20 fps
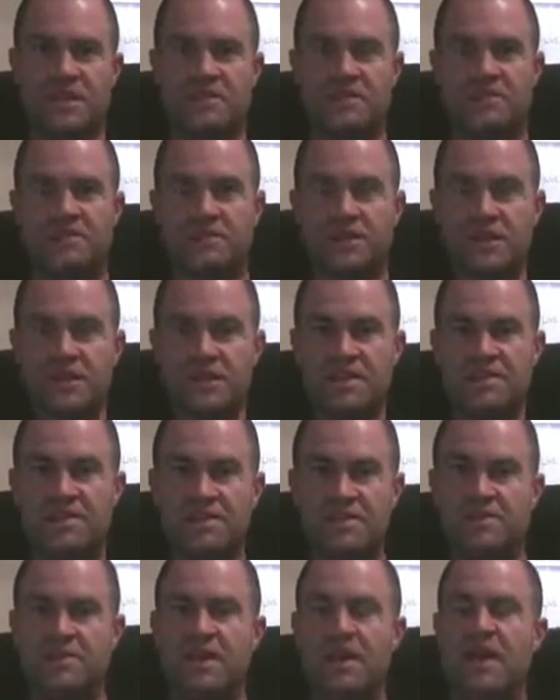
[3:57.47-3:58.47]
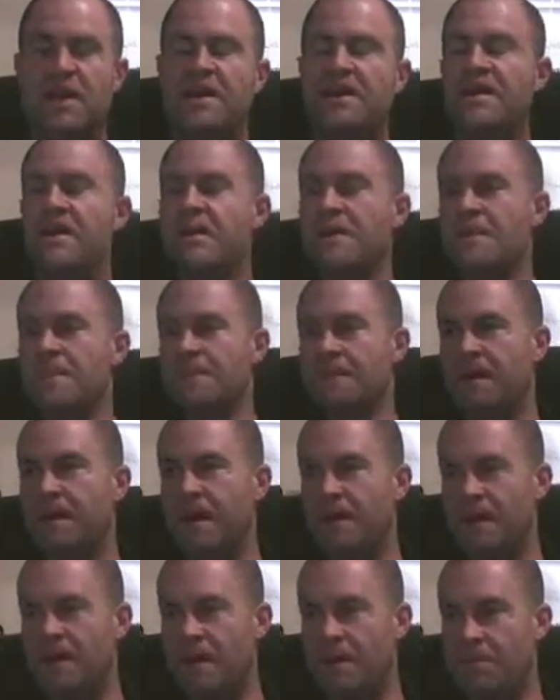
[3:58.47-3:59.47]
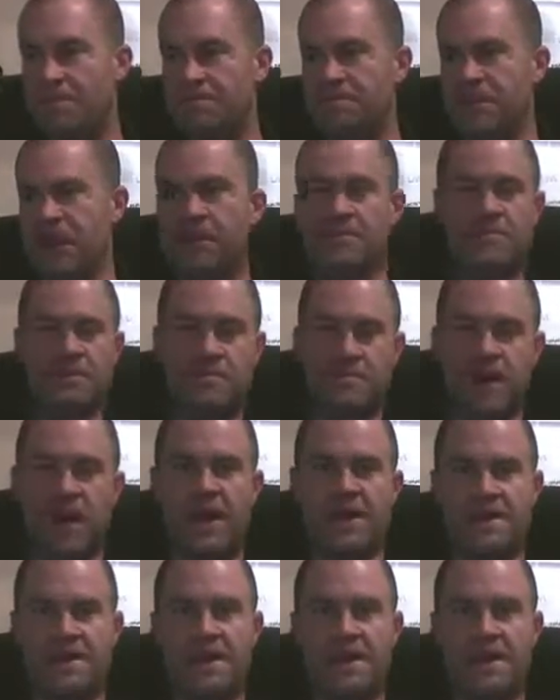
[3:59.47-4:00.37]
I was bleeding so bad. That was a bad